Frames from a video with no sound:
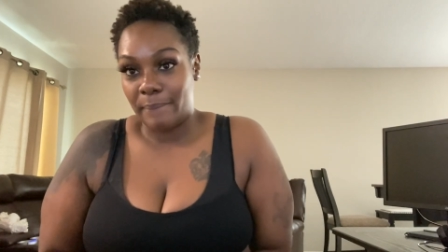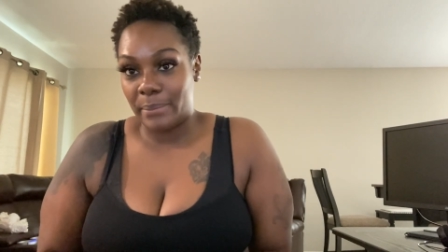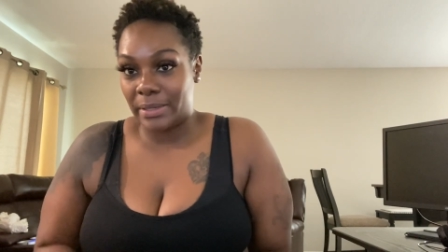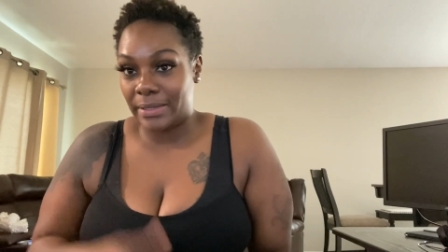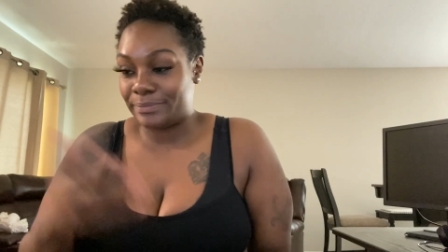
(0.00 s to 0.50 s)

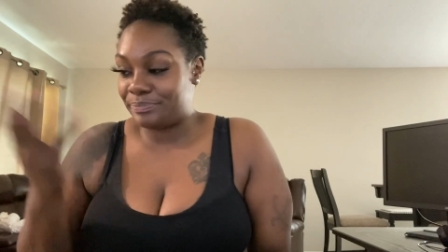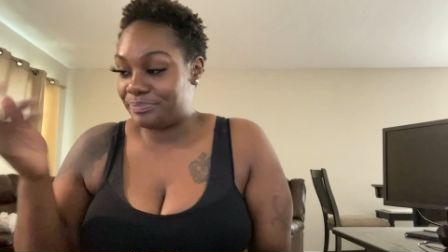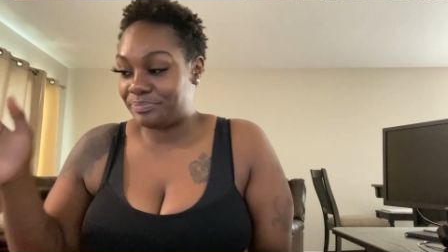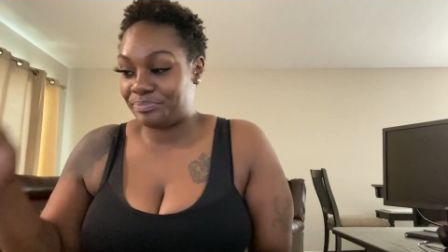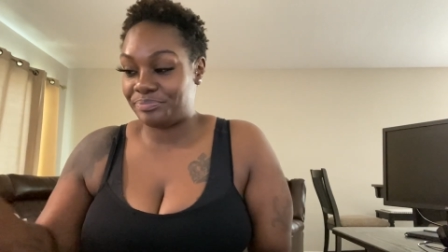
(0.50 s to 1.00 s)
But
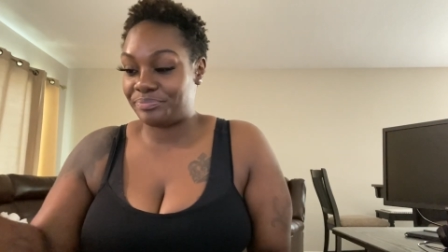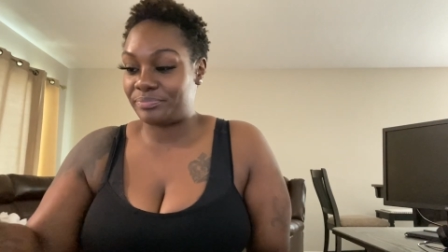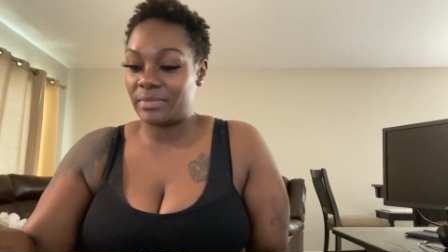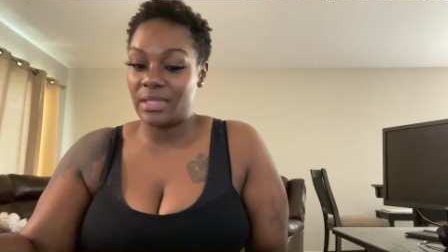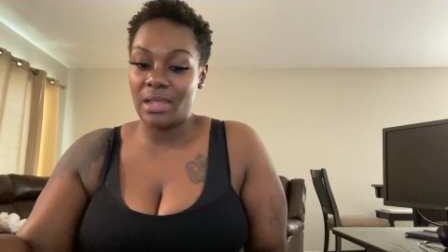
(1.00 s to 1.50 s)

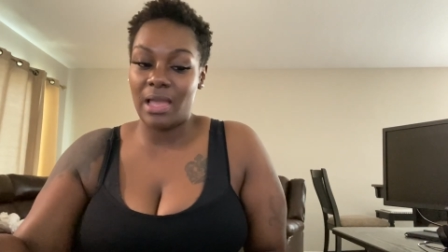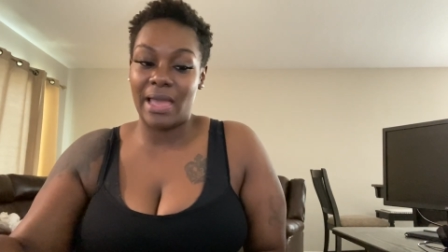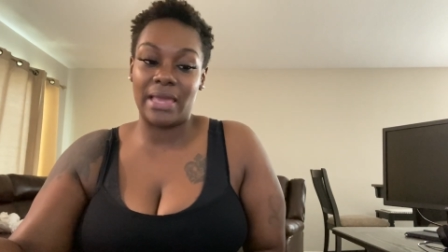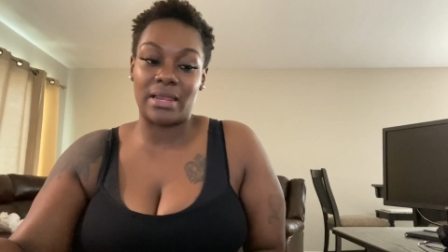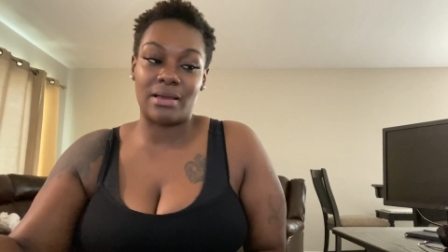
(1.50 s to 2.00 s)
I
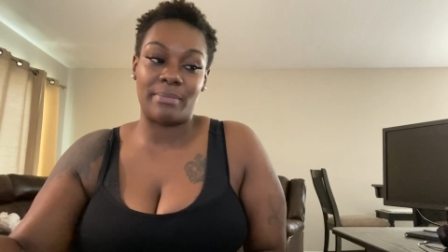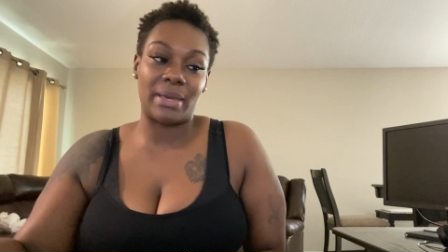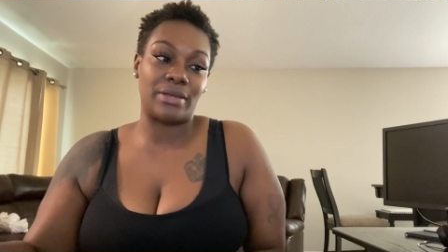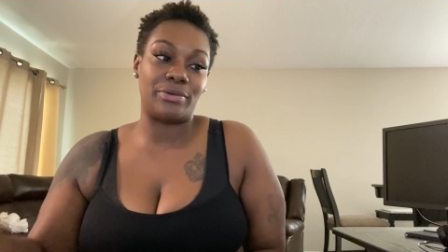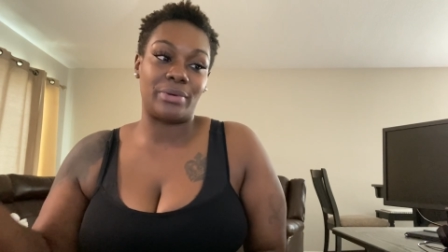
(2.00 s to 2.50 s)
had to come
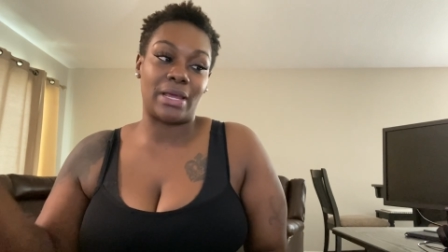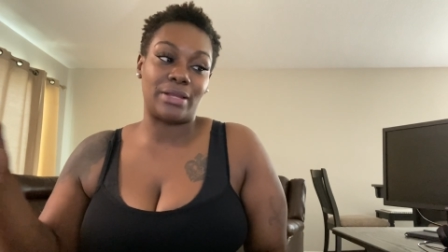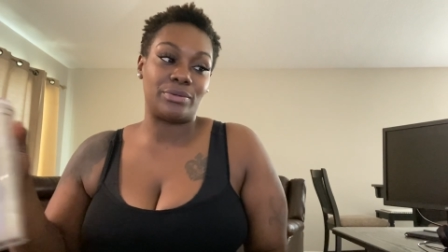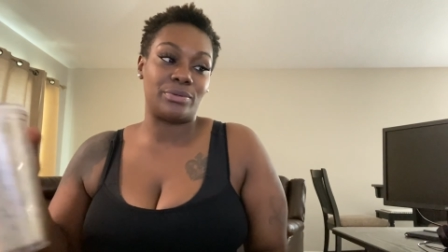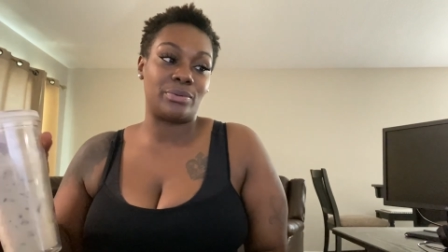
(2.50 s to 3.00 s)
back and do what I
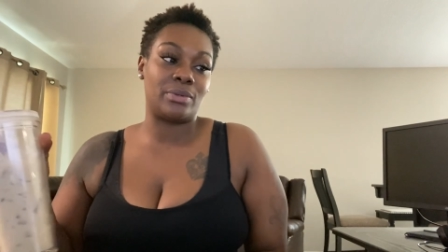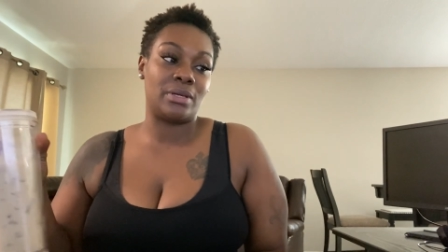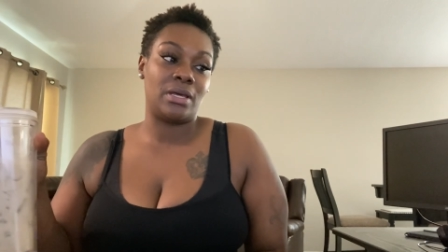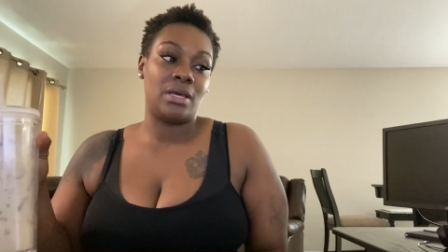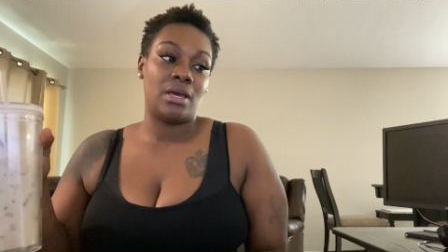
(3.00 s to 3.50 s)
do.
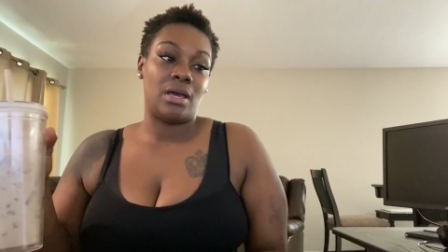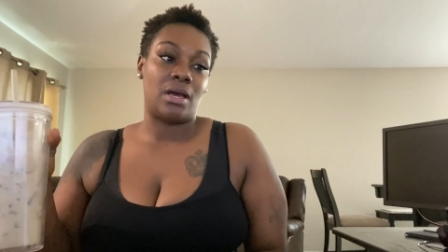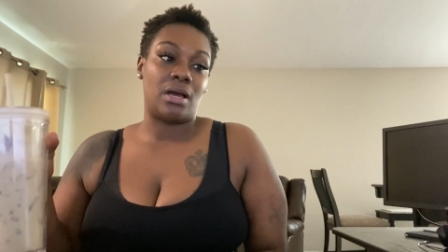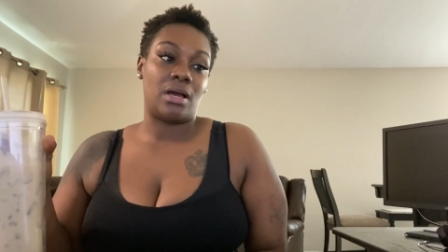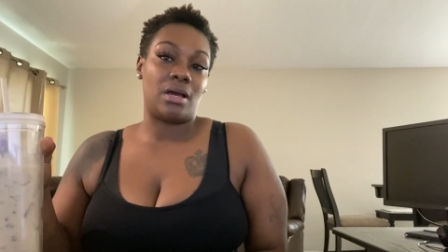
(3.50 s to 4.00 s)

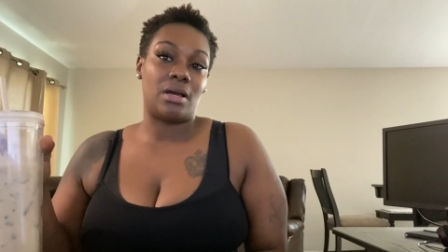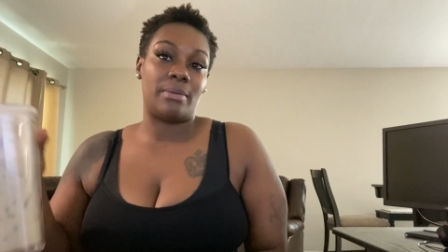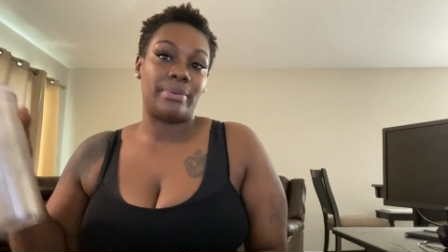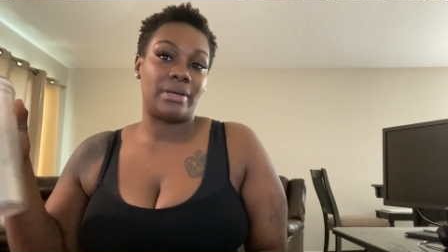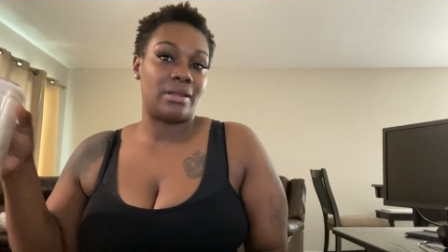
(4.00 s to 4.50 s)

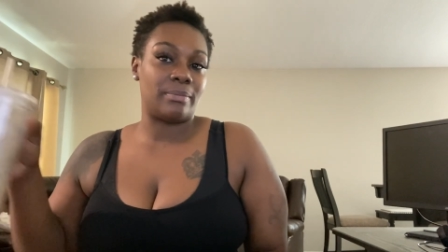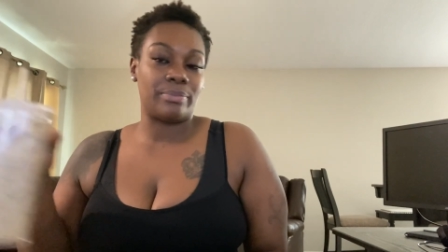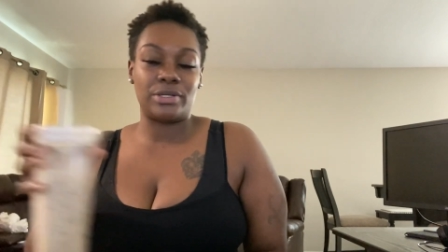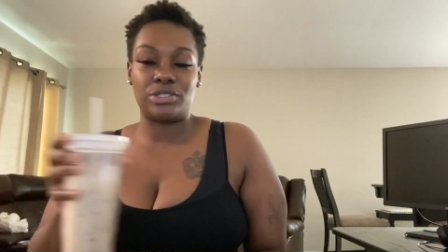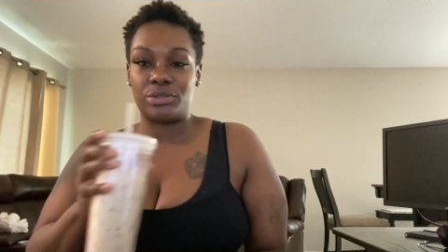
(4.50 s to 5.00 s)
But I'm
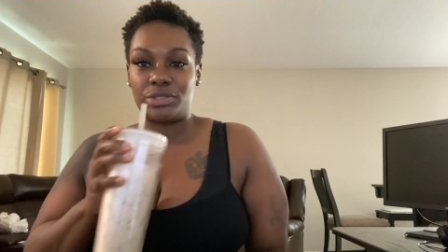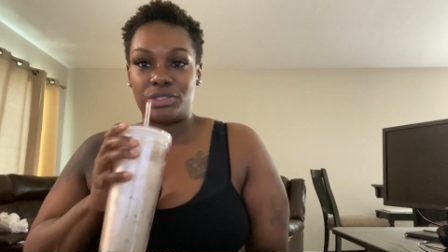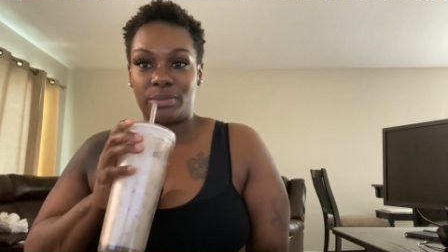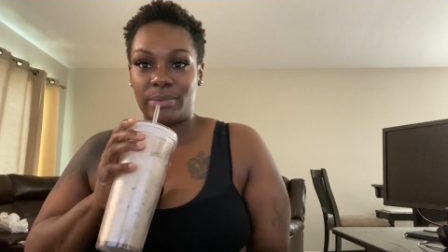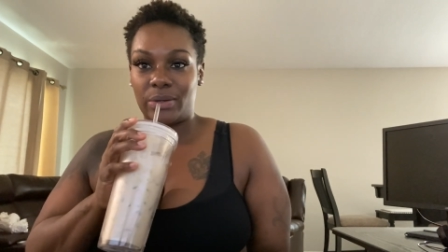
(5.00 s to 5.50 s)
pretty sure
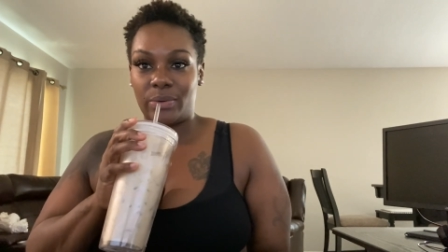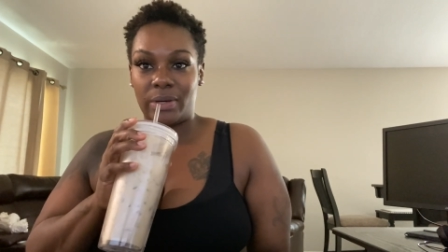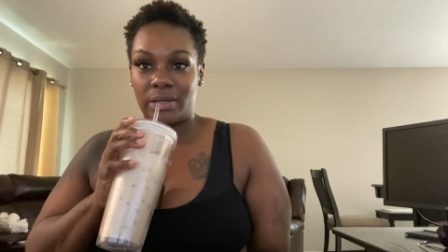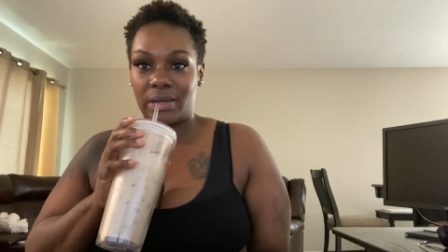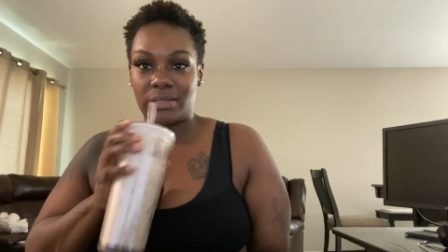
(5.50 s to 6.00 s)
she'll be
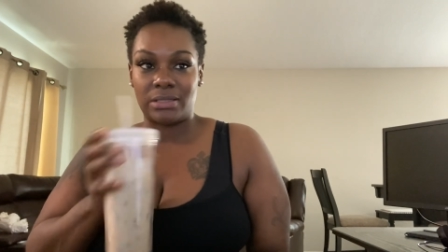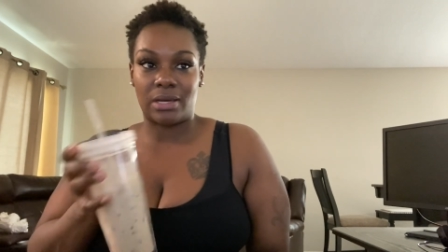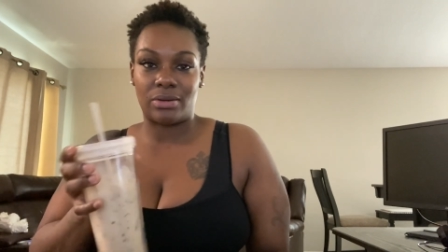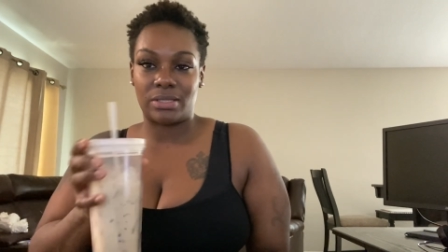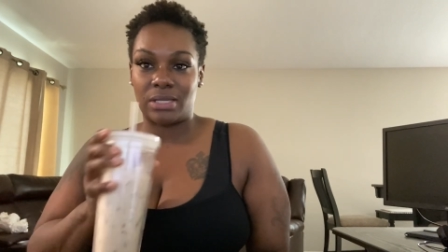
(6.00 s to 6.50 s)
quick. That's not
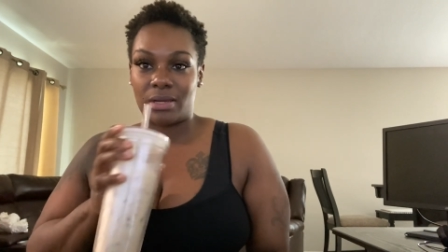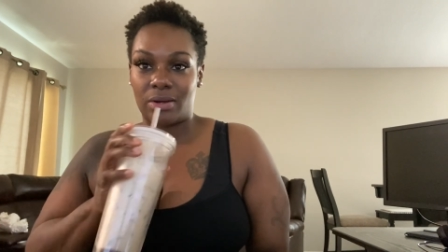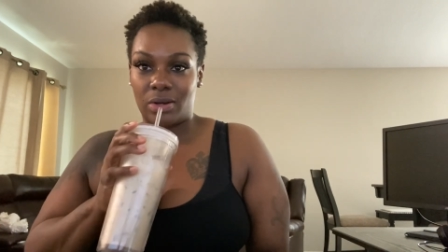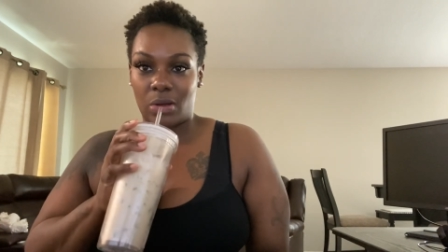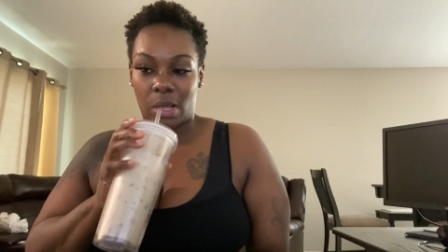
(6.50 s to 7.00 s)
going to take her
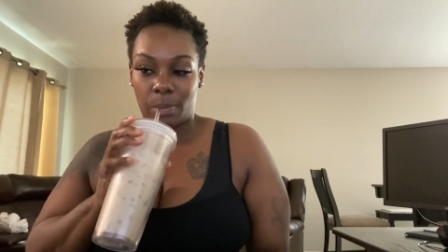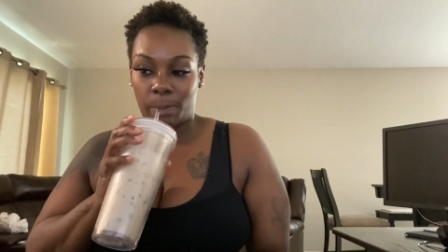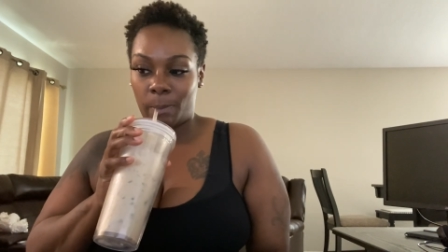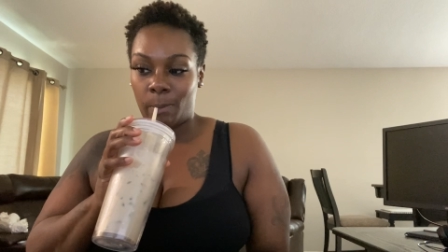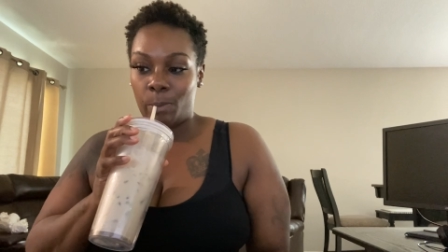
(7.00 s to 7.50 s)
long.
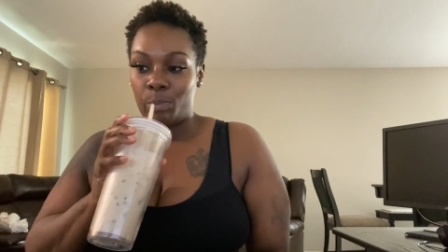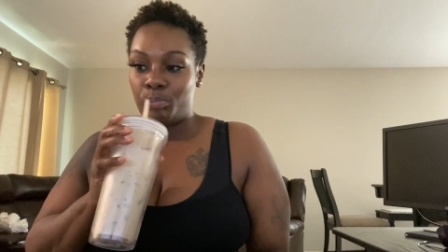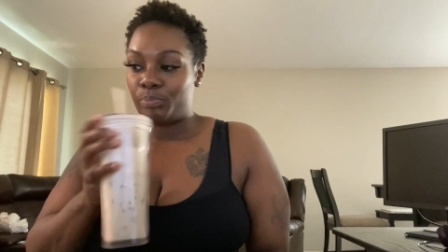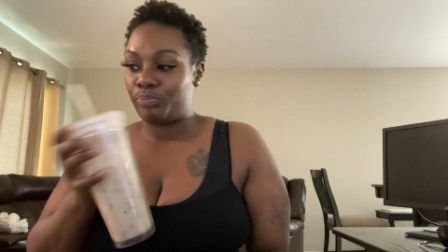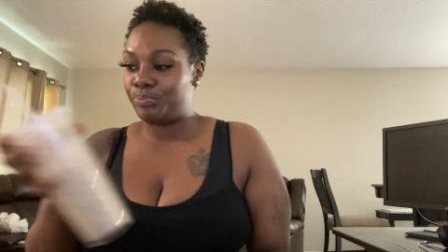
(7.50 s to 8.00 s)

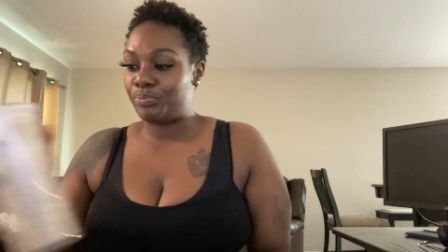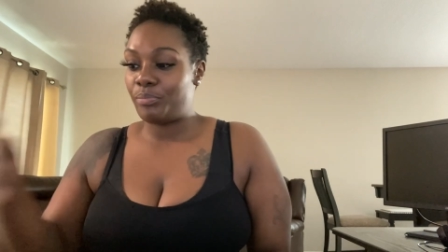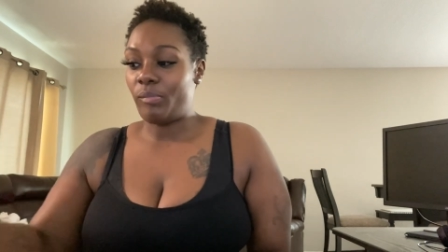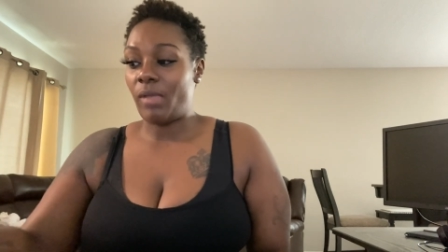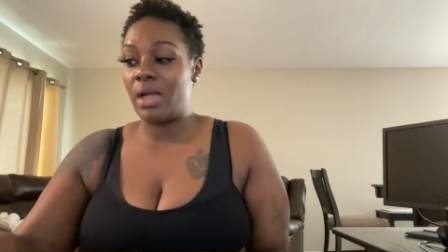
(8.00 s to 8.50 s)

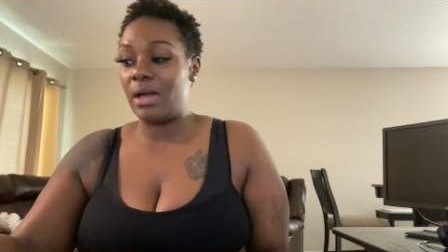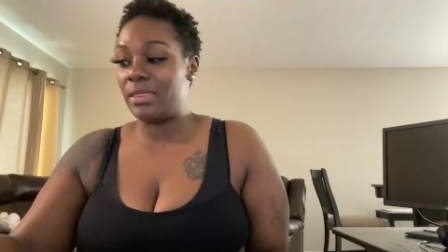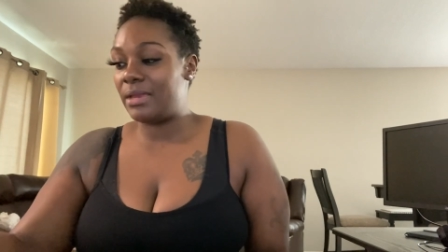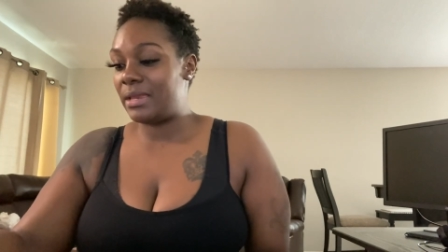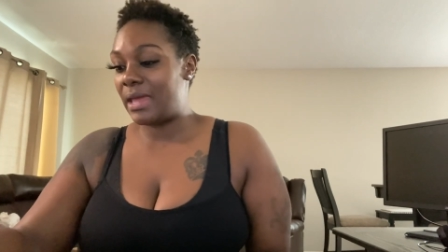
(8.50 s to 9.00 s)
Other
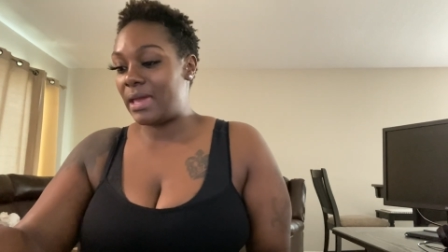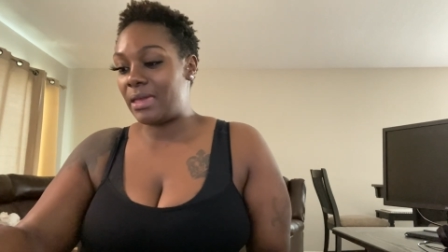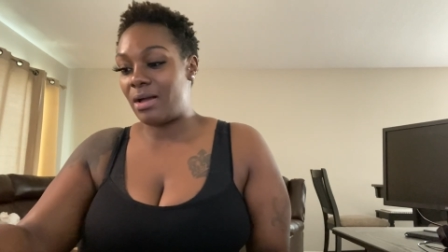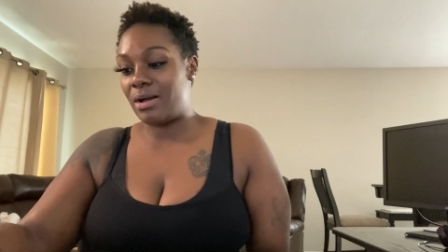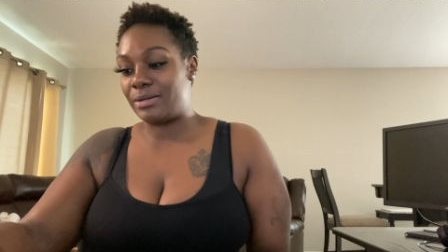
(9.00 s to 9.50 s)
than that,
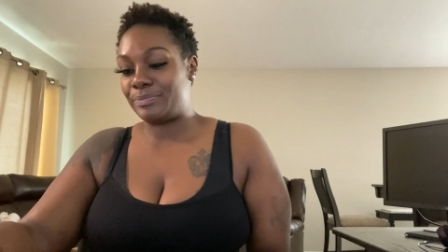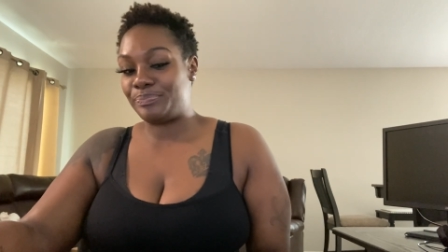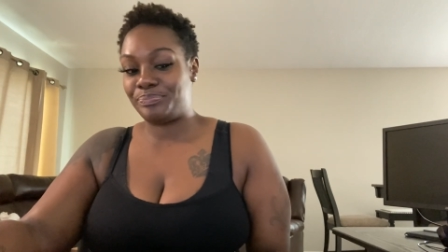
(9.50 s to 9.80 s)
y'all,